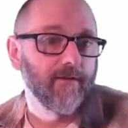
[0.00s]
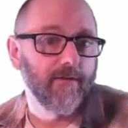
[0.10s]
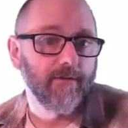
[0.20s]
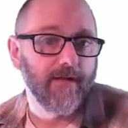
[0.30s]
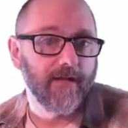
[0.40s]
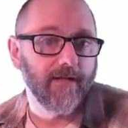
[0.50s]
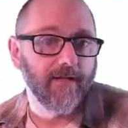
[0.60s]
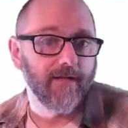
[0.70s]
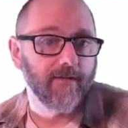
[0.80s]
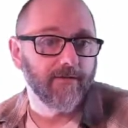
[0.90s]
code added
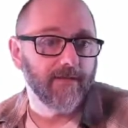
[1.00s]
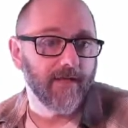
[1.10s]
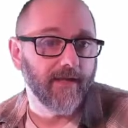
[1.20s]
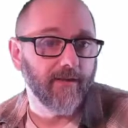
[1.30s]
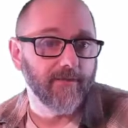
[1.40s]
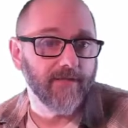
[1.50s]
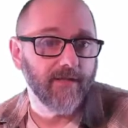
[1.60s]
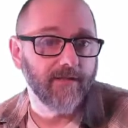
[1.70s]
in here. Dang, I wish